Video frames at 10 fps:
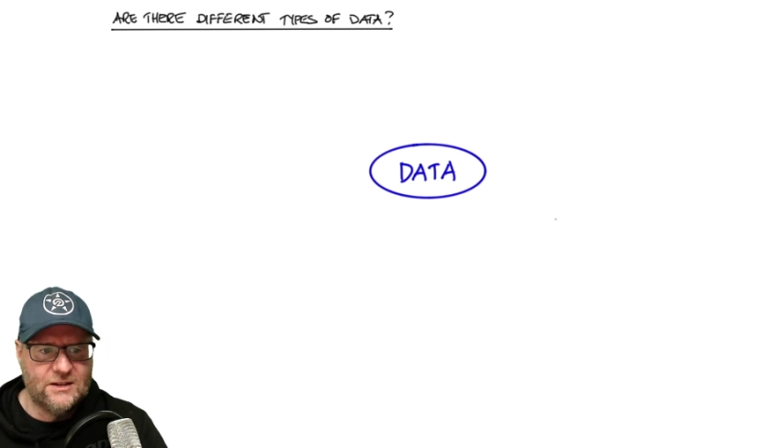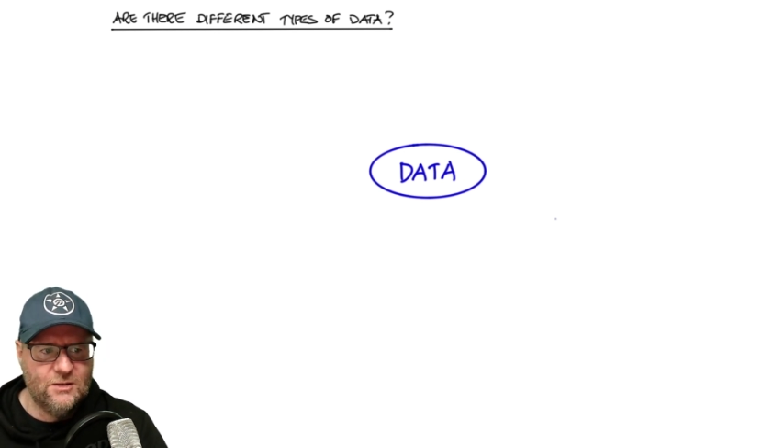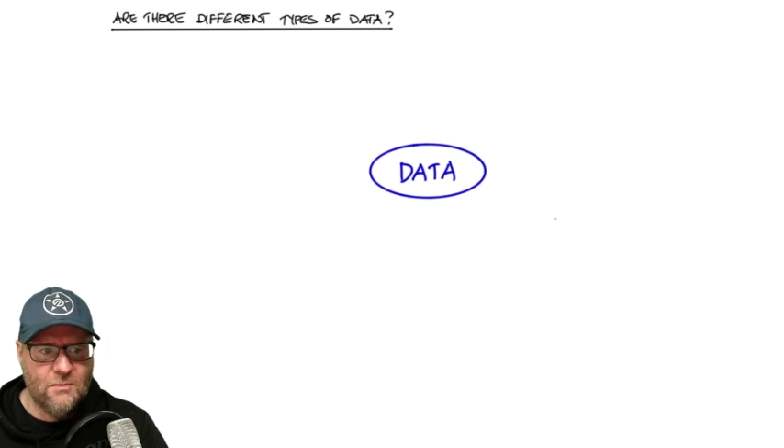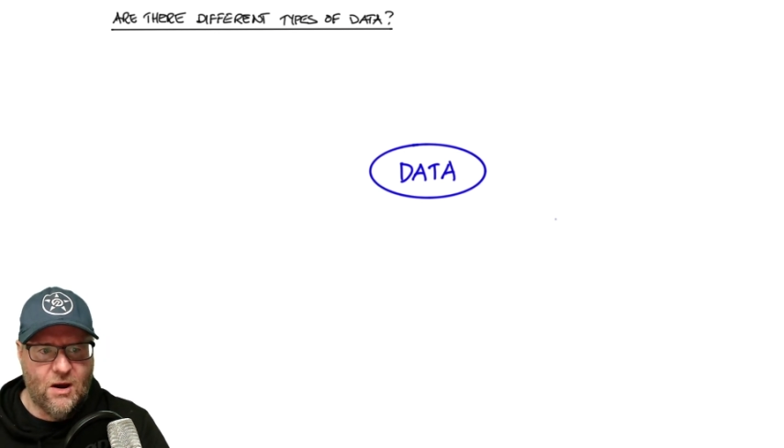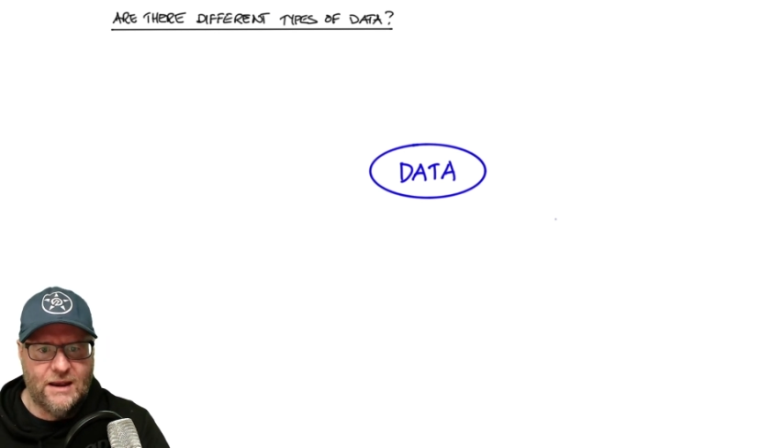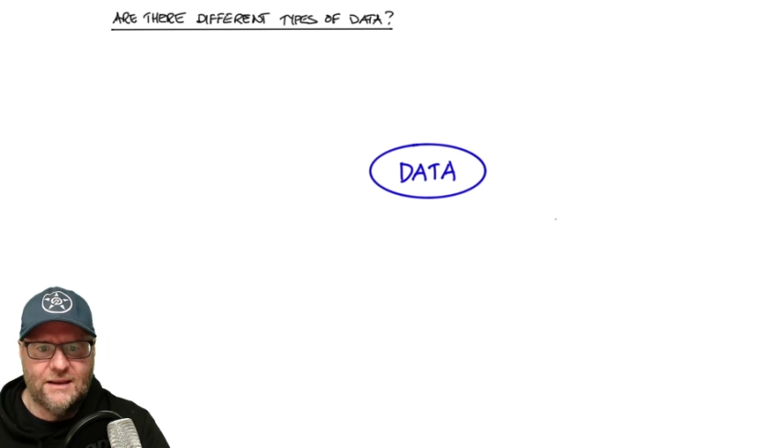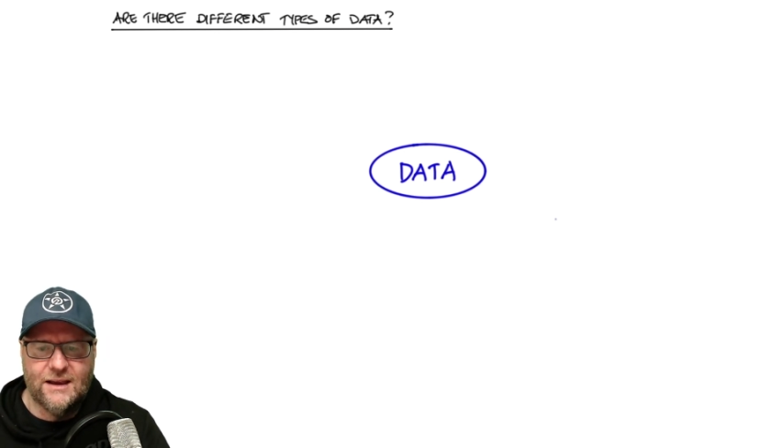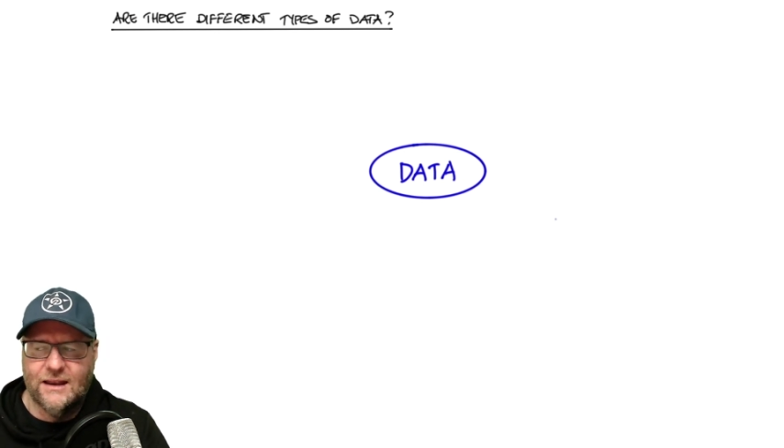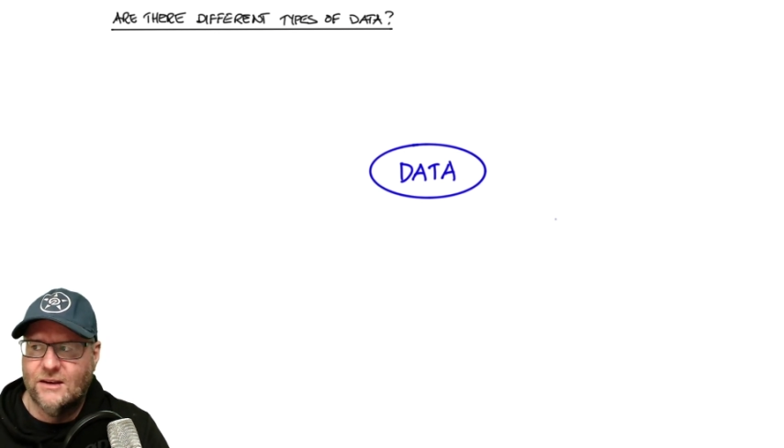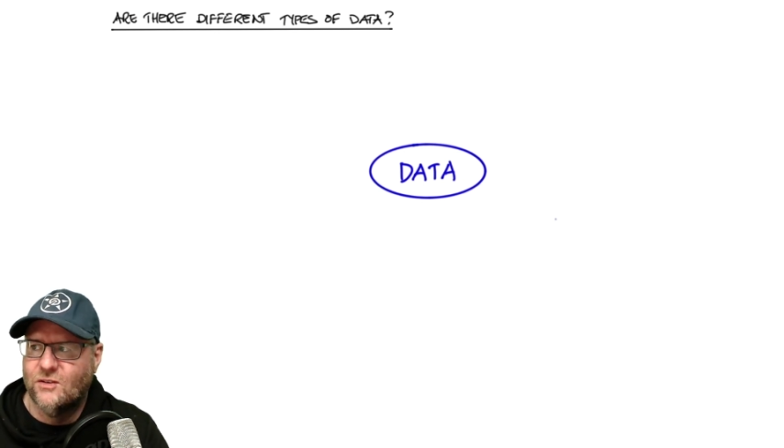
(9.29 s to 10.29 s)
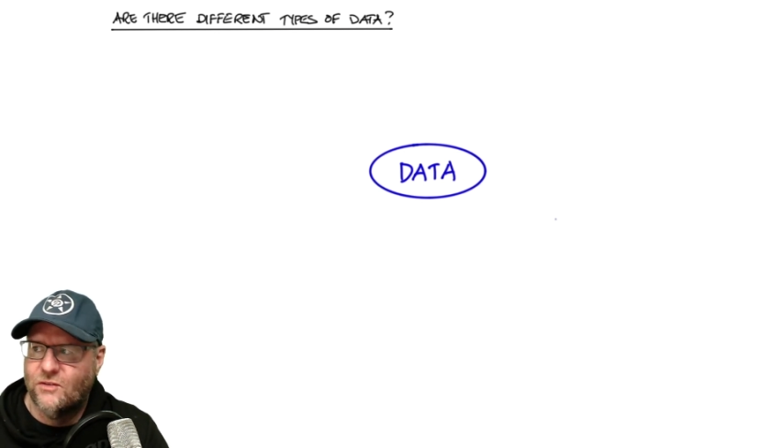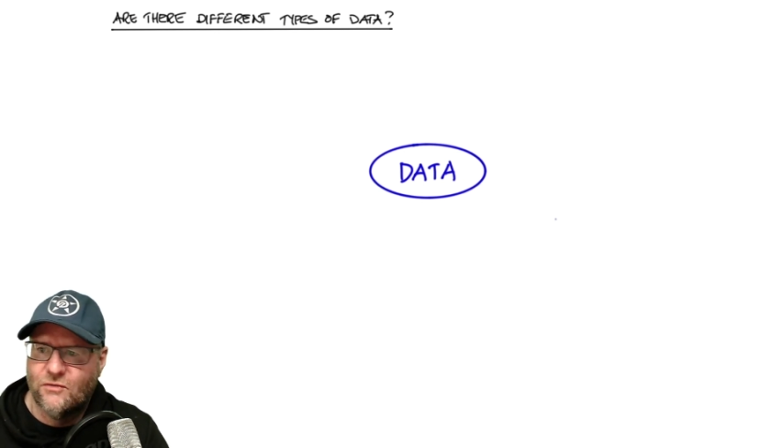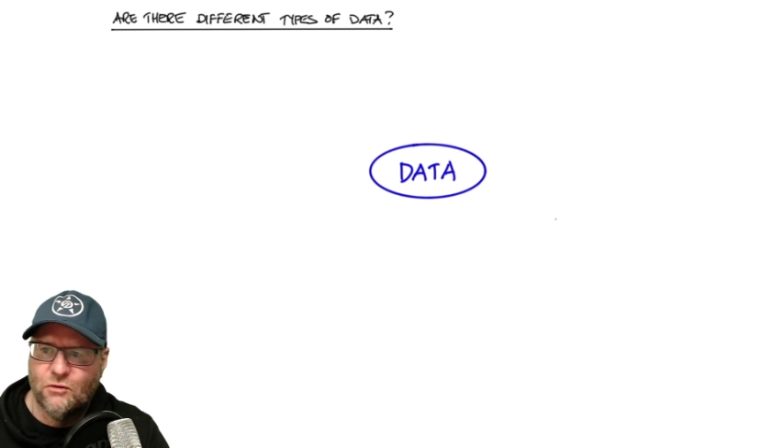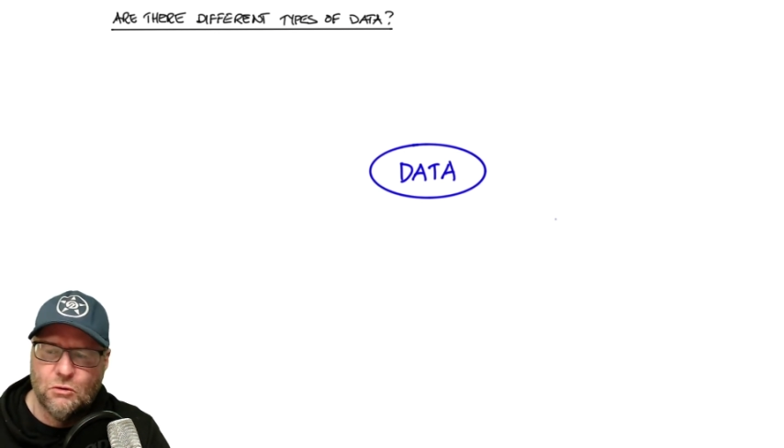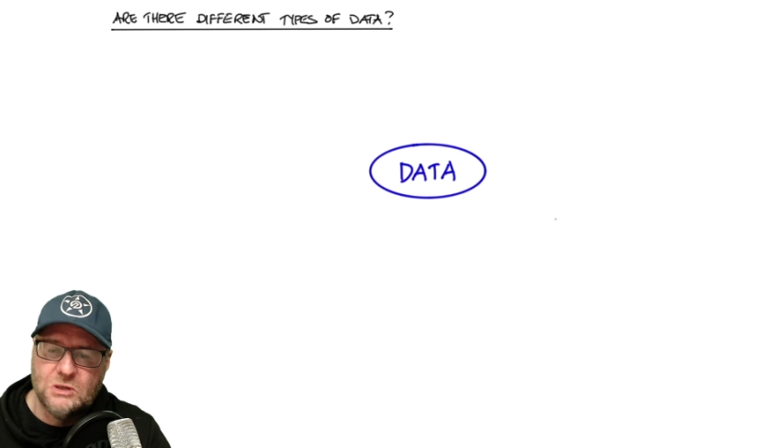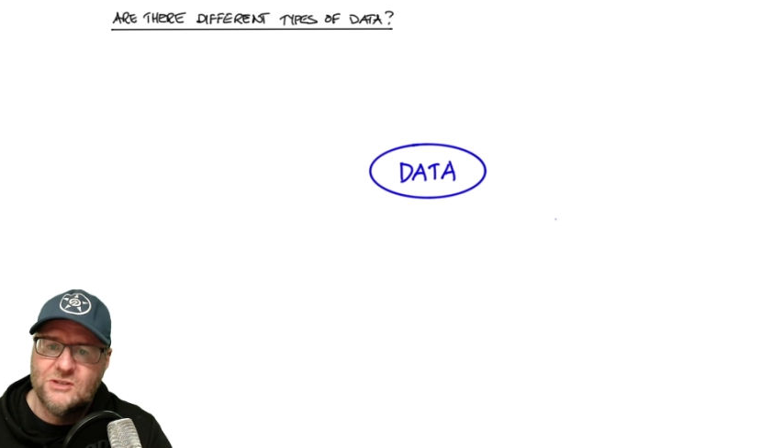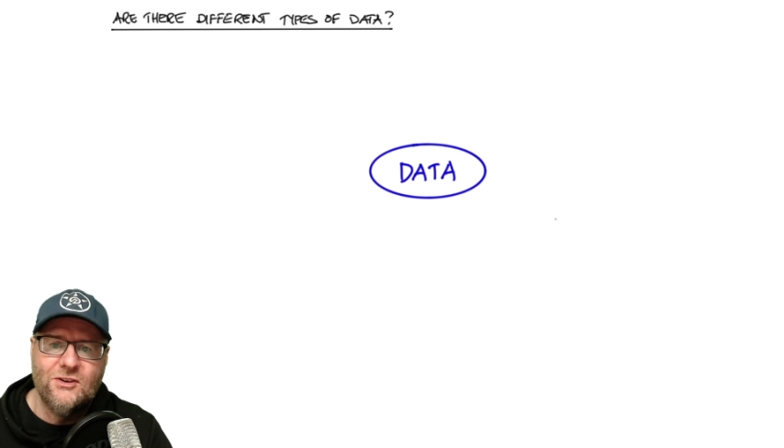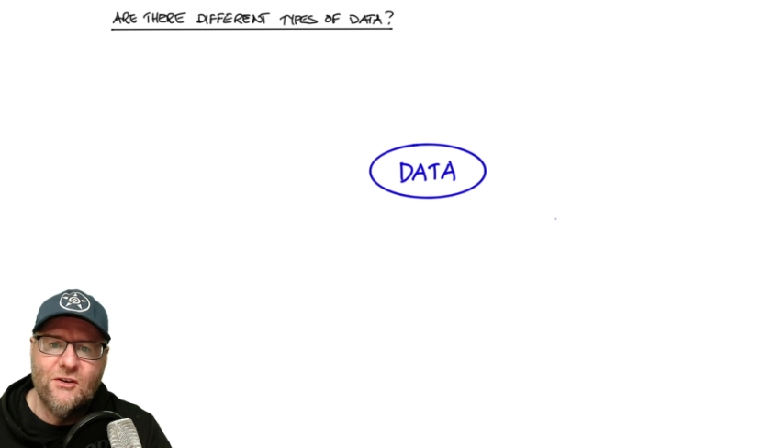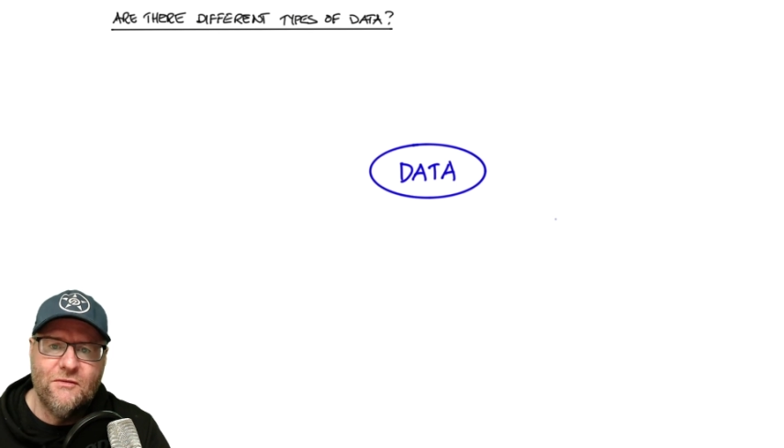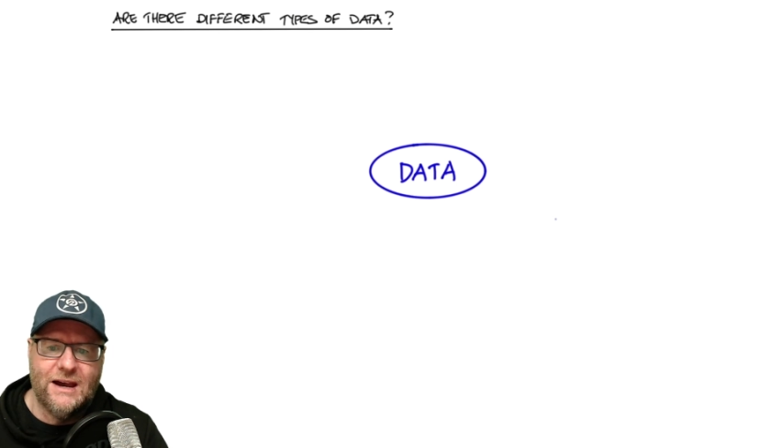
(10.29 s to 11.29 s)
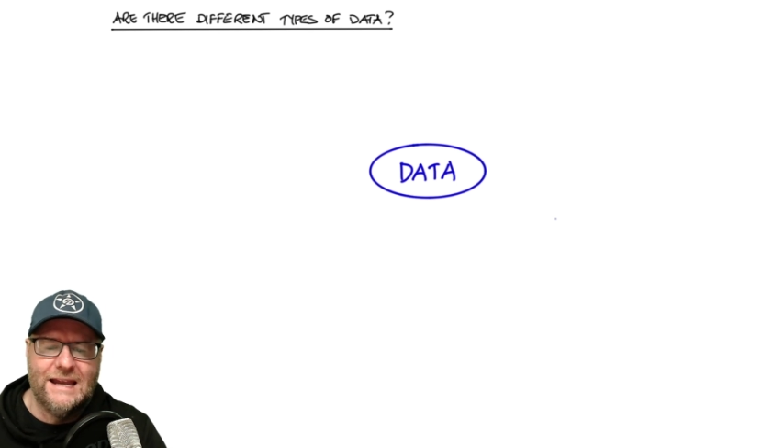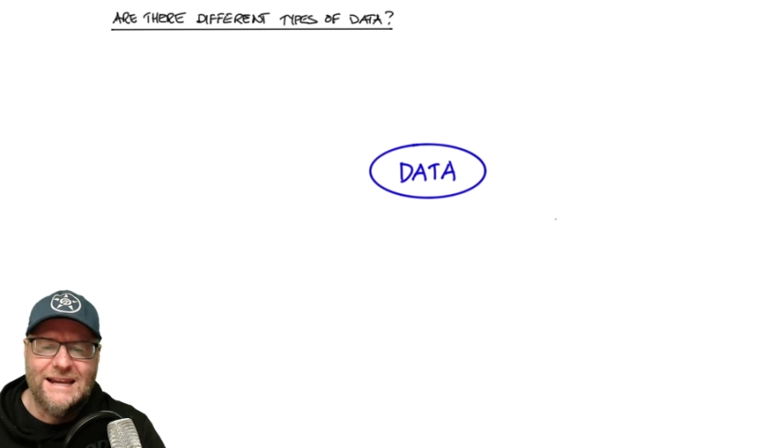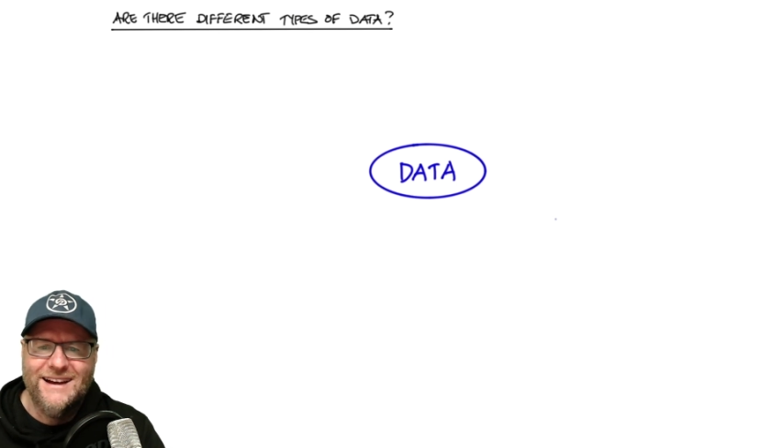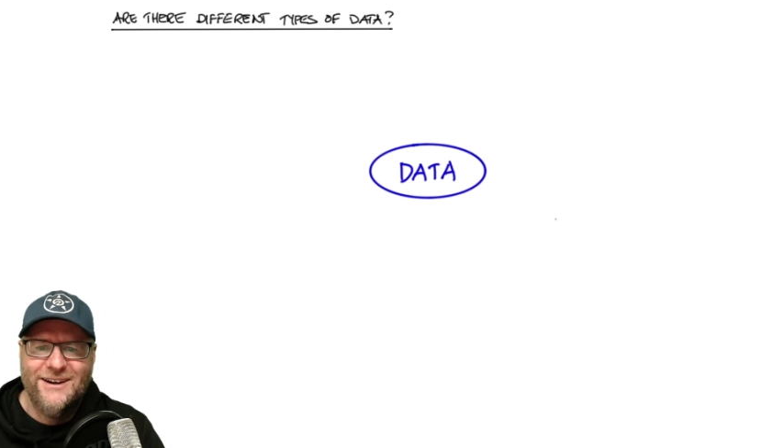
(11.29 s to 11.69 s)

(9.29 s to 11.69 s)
You might collect it through a survey